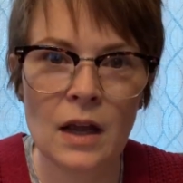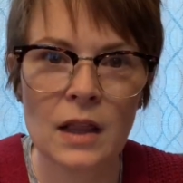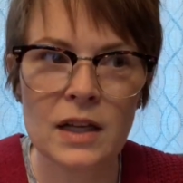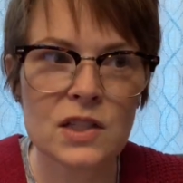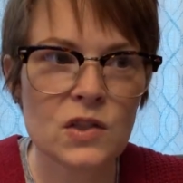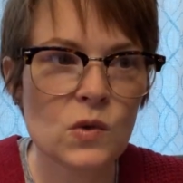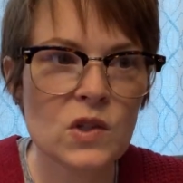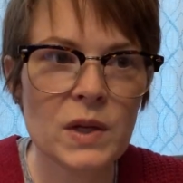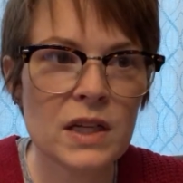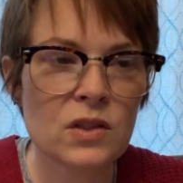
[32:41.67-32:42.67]
Like as soon
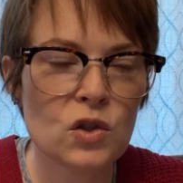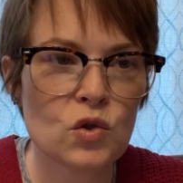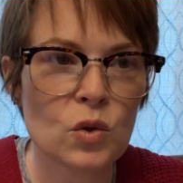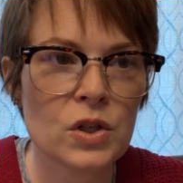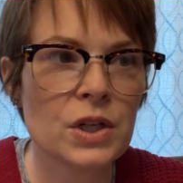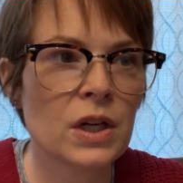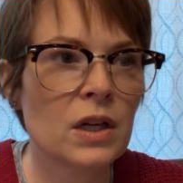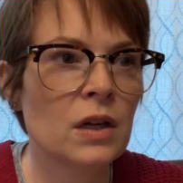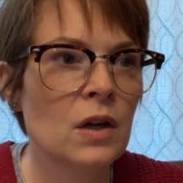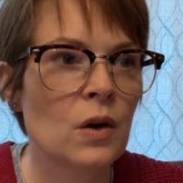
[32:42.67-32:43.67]
as we get to
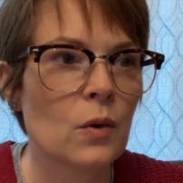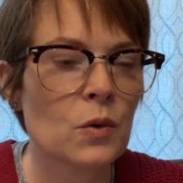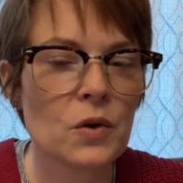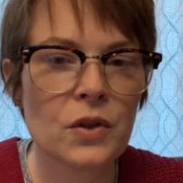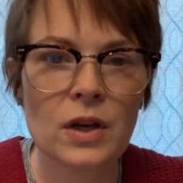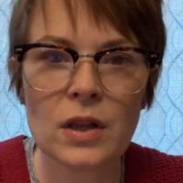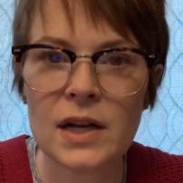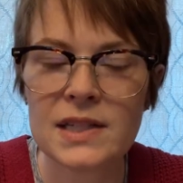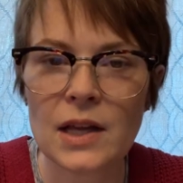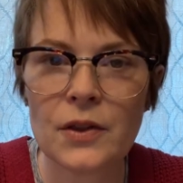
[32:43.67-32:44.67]
Georgia or North
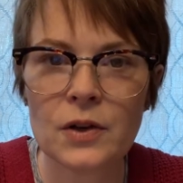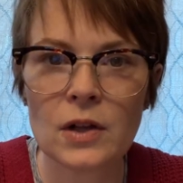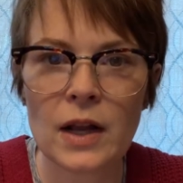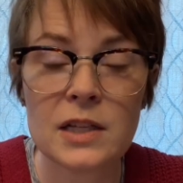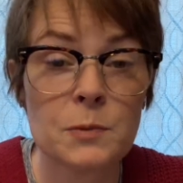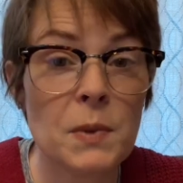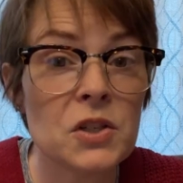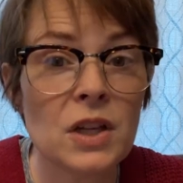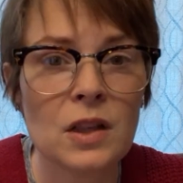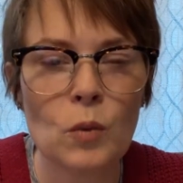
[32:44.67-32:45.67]
Carolina, South Carolina,
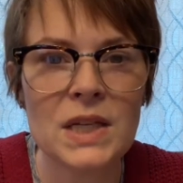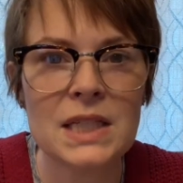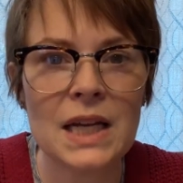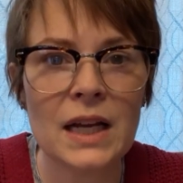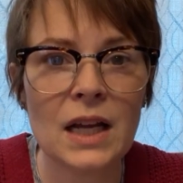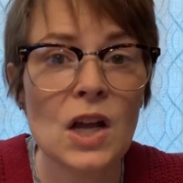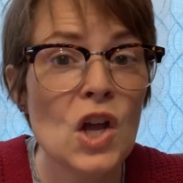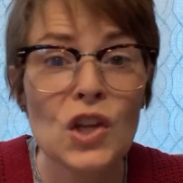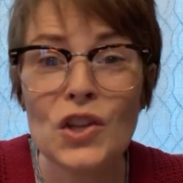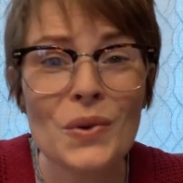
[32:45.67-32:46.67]
especially in Louisiana,
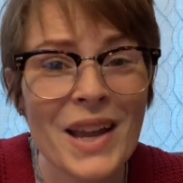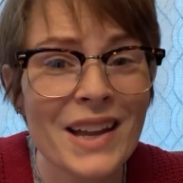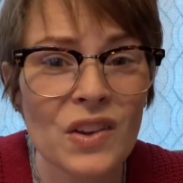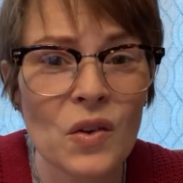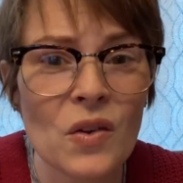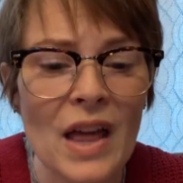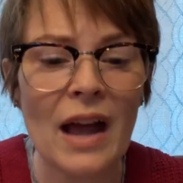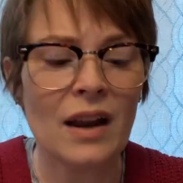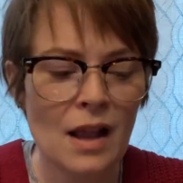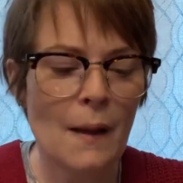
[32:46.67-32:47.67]
you can't do
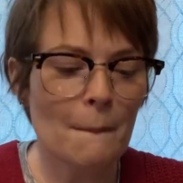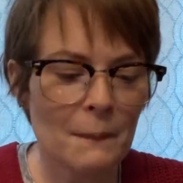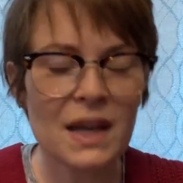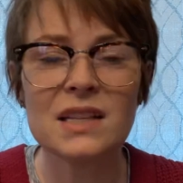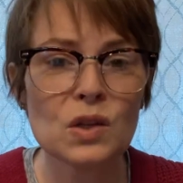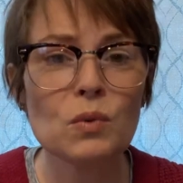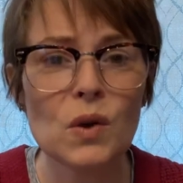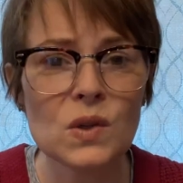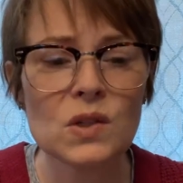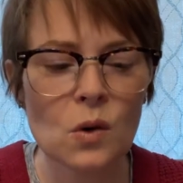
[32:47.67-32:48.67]
that, because the
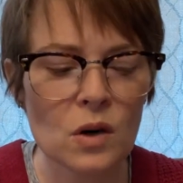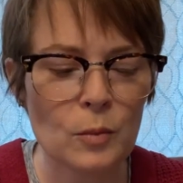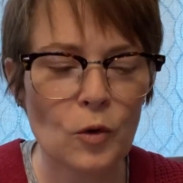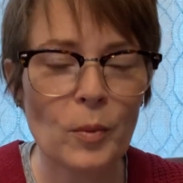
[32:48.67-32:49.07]
roads are horrible.